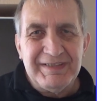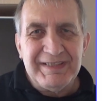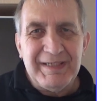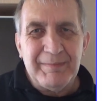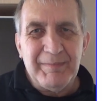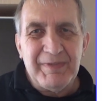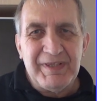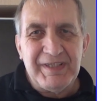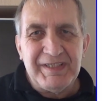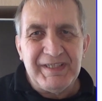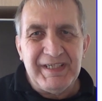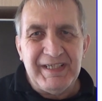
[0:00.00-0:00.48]

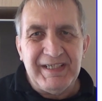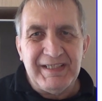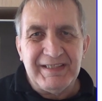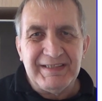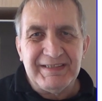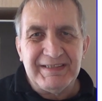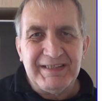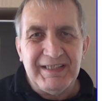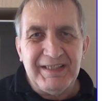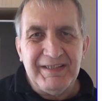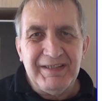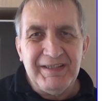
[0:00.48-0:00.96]
some of the
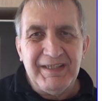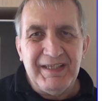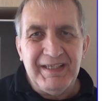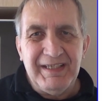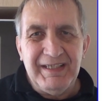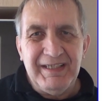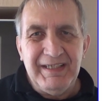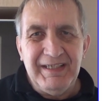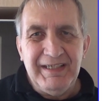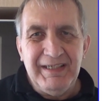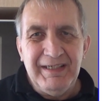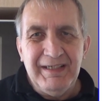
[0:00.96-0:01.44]
decks in
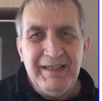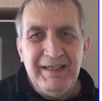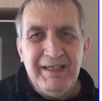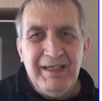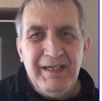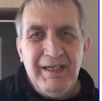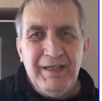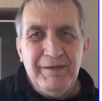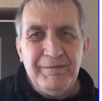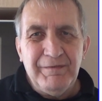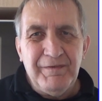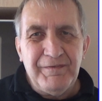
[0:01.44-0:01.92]
the
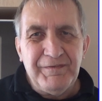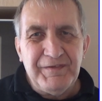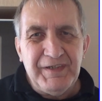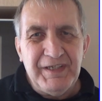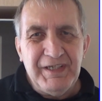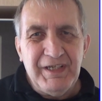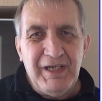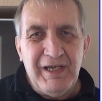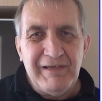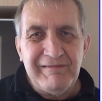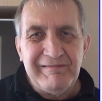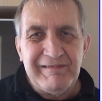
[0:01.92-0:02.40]

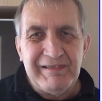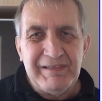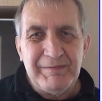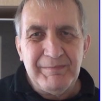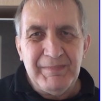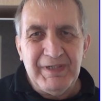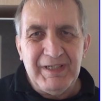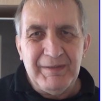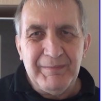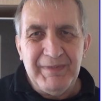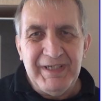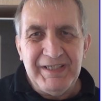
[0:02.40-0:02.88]

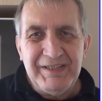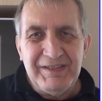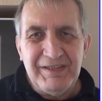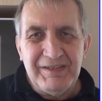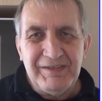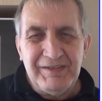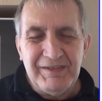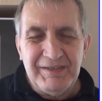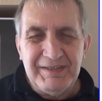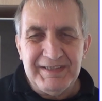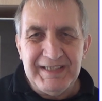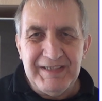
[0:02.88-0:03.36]
1500mm
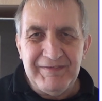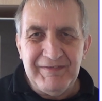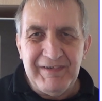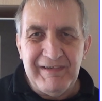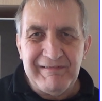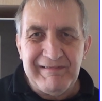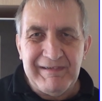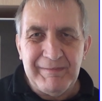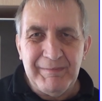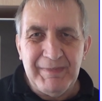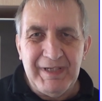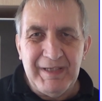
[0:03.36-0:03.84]
to
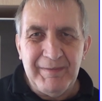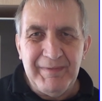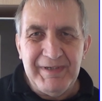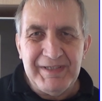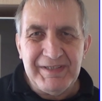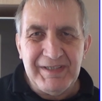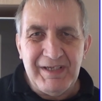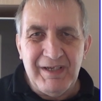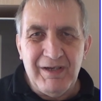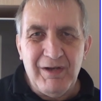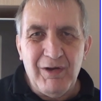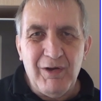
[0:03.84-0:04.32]

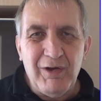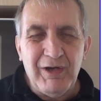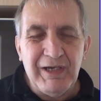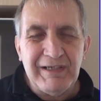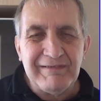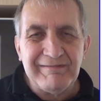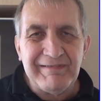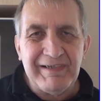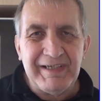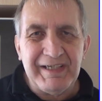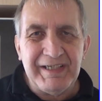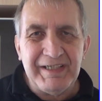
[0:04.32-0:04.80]
700mm height
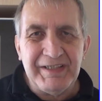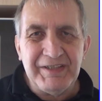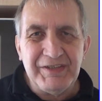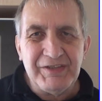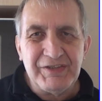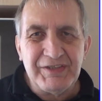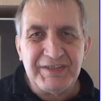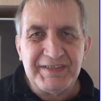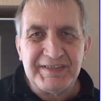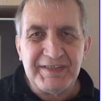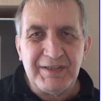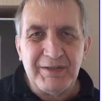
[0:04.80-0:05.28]

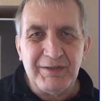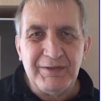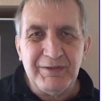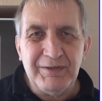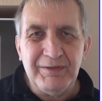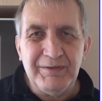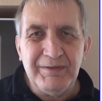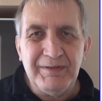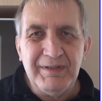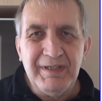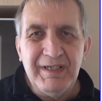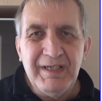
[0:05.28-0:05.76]
range.
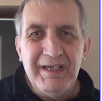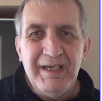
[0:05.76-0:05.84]
So